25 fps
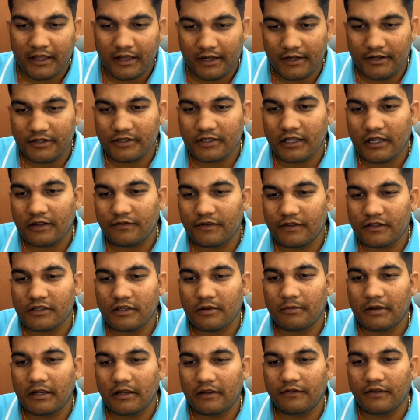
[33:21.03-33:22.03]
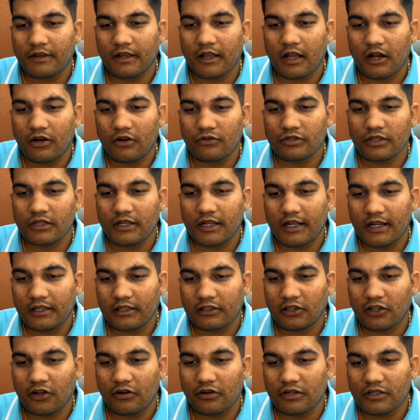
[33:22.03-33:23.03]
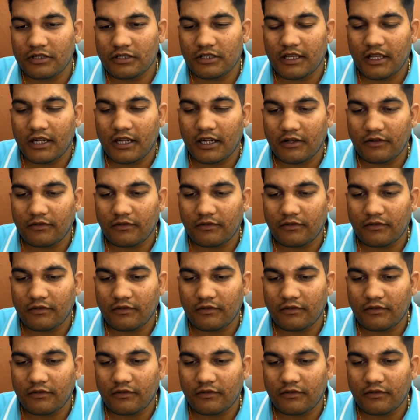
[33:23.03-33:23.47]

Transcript: itself is a malefic house and eighth lord is there,